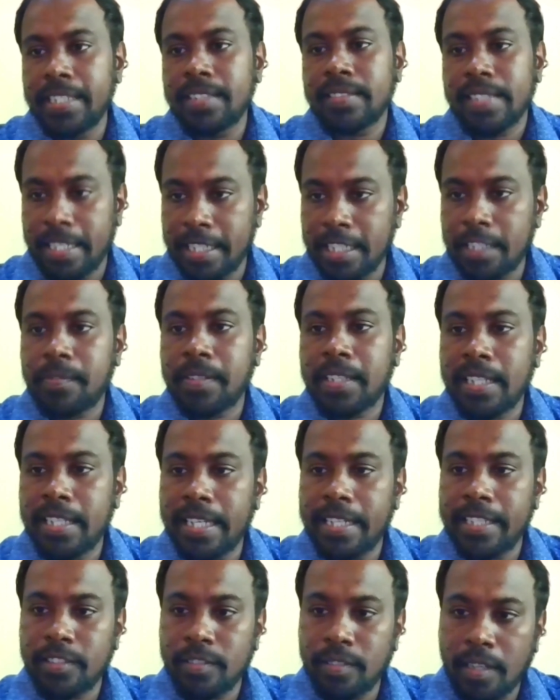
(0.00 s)
Scientifically,
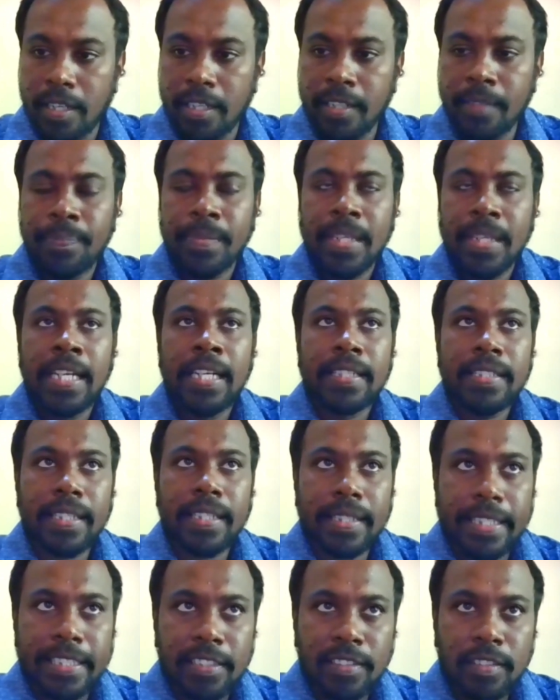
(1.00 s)
that is wrong.
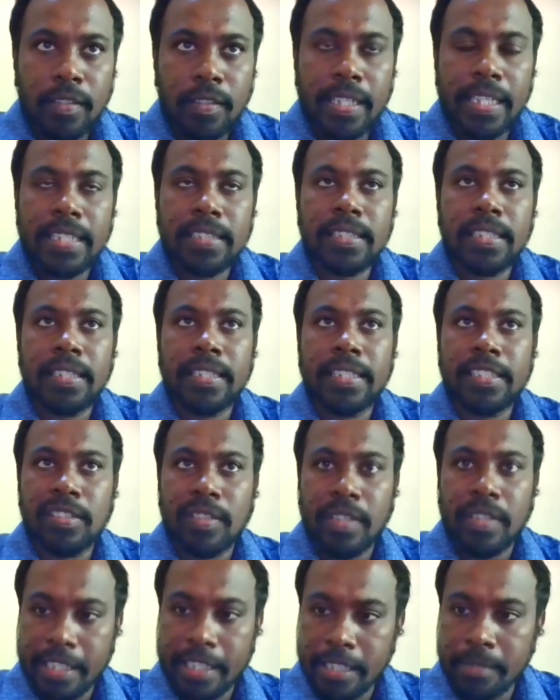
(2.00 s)
The restoration
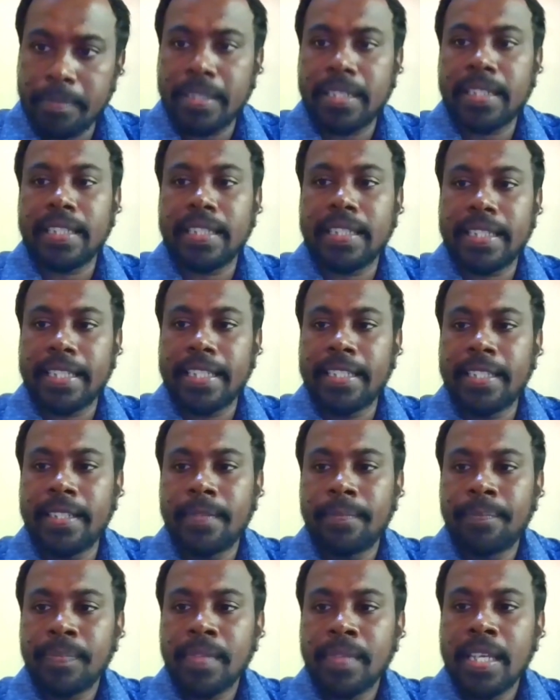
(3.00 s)
is
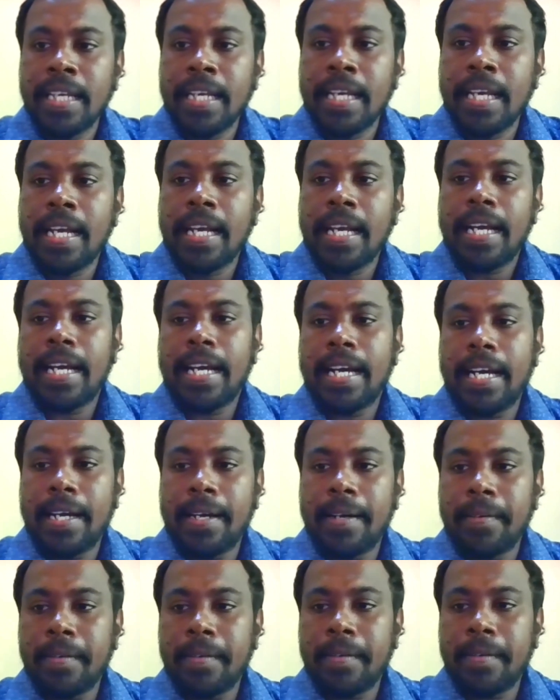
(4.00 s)
recommended
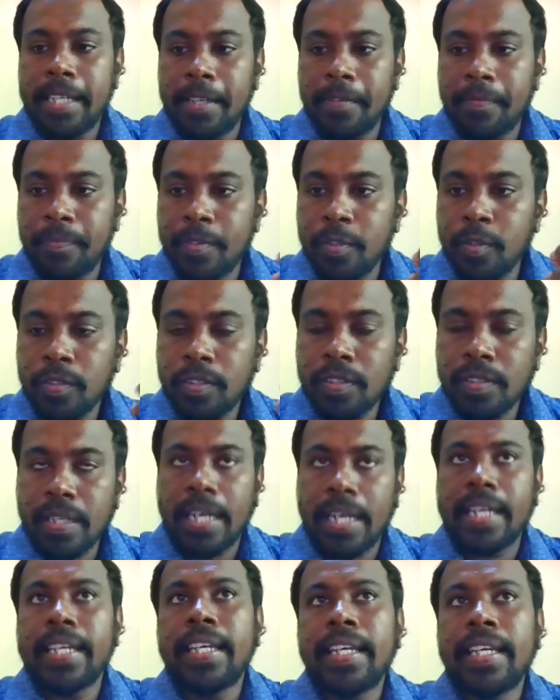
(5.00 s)
if you
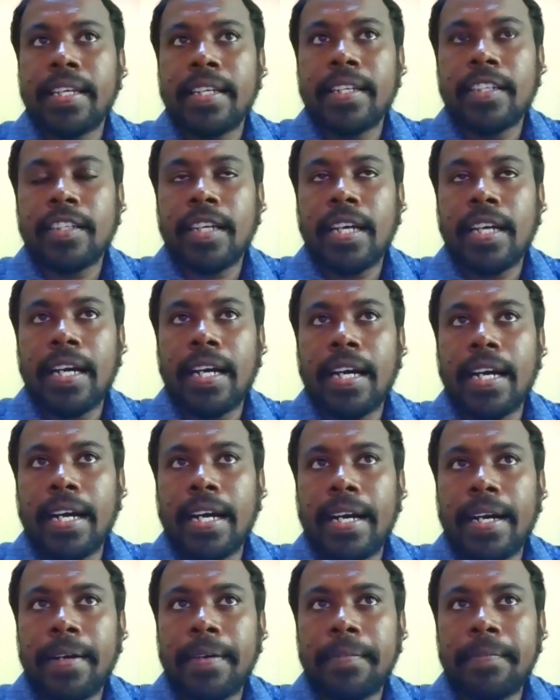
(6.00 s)
try
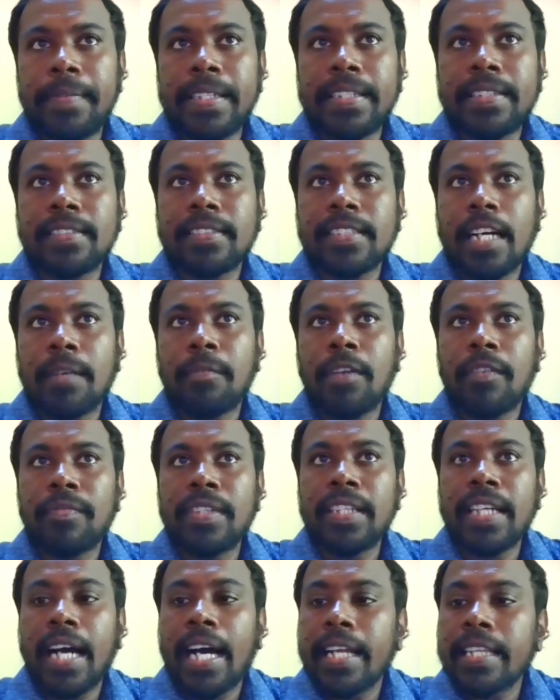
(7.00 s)
with some of
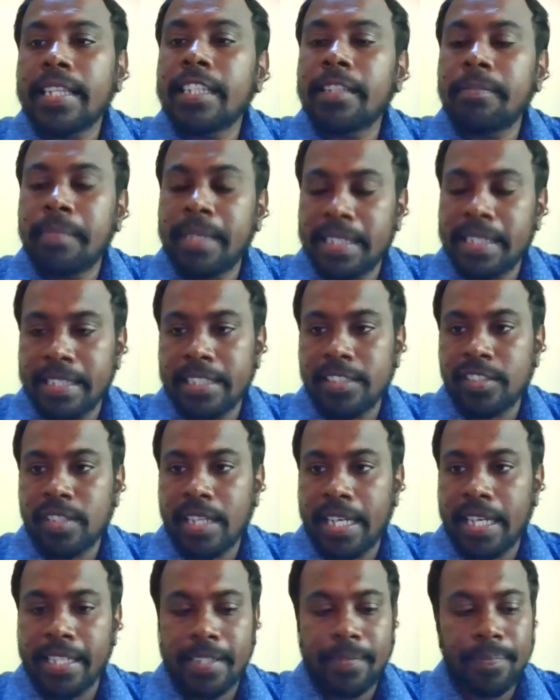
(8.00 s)
the other methods.
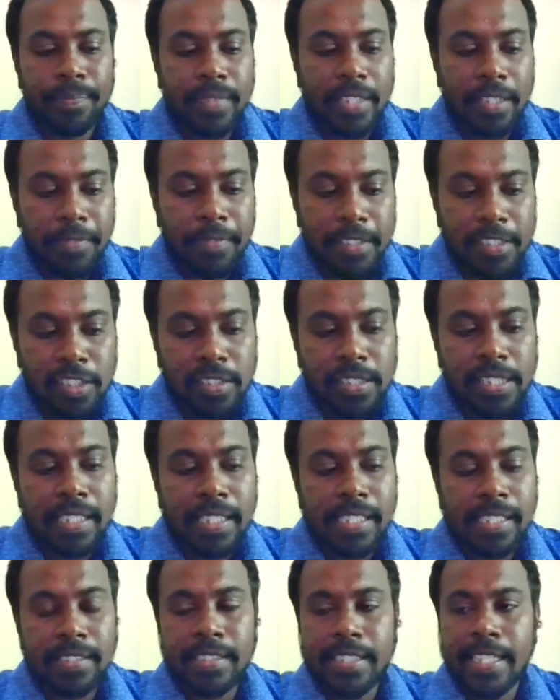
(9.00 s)
Like the first
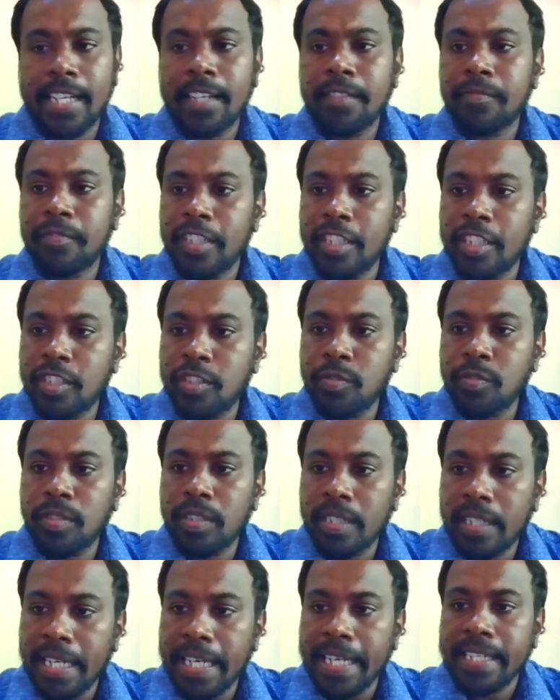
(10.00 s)
thing is that we should
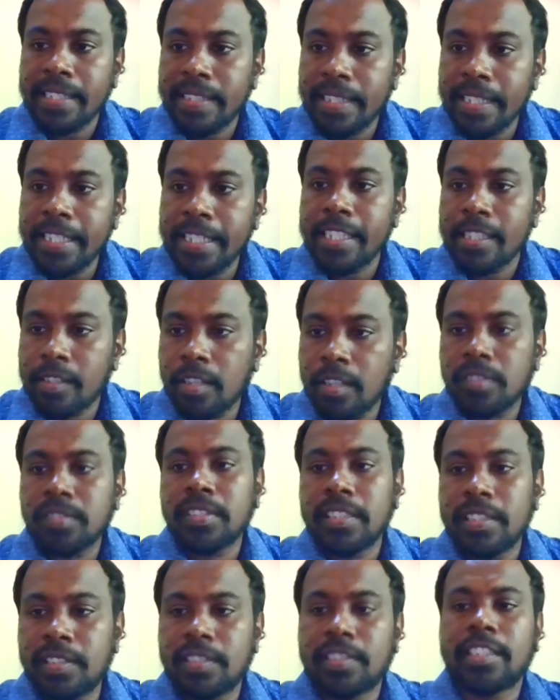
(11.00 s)
let the
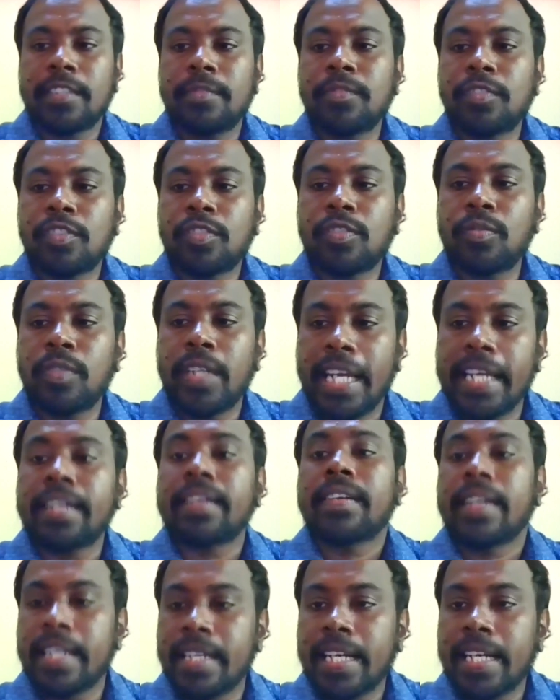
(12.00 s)
ecosystems to
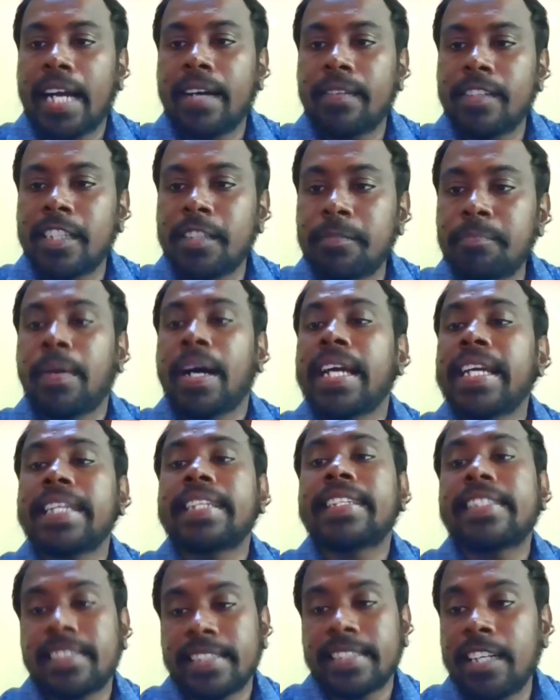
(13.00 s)
get recovered by
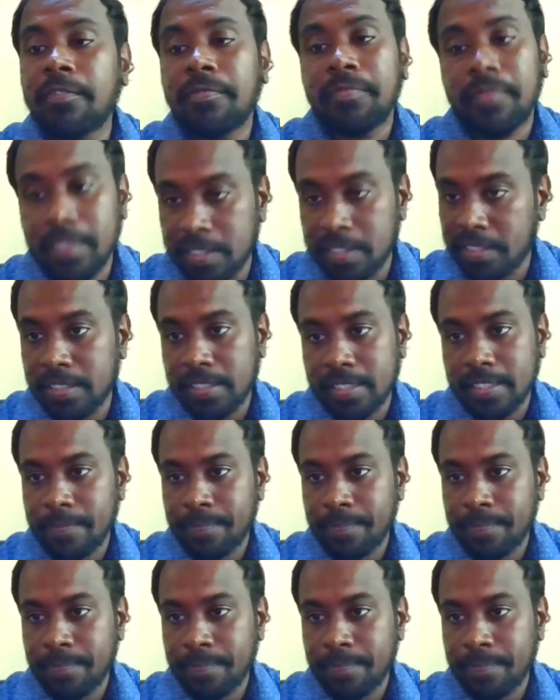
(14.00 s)
itself first.